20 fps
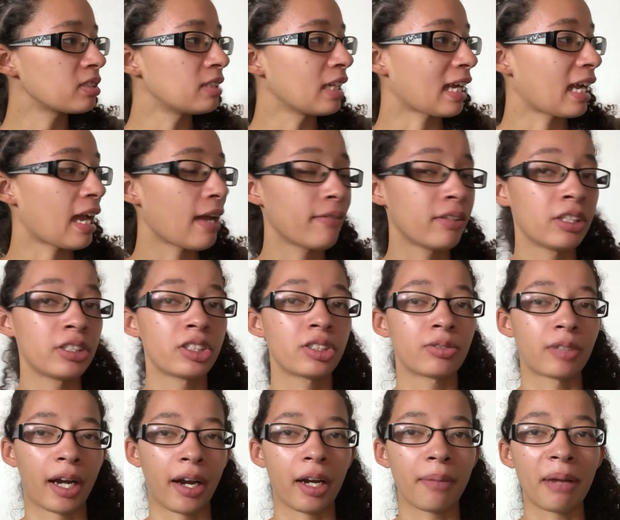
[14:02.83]
snake I have in a
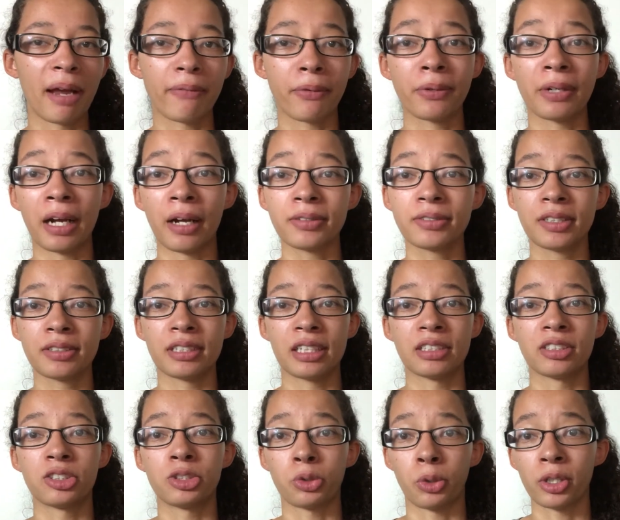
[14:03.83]
terrarium. Everyone else is
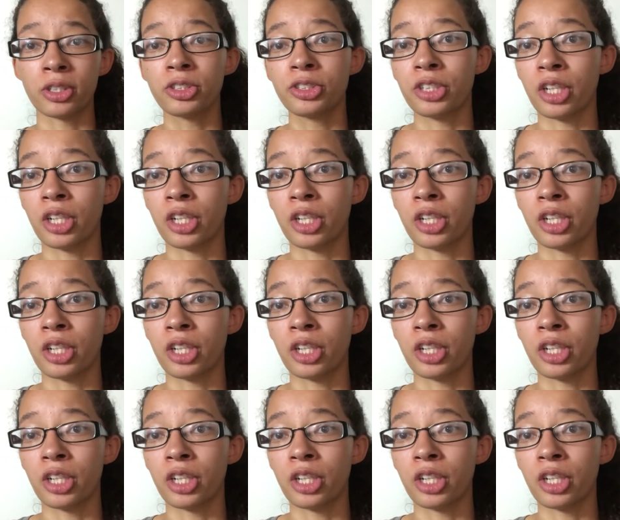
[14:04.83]
in storage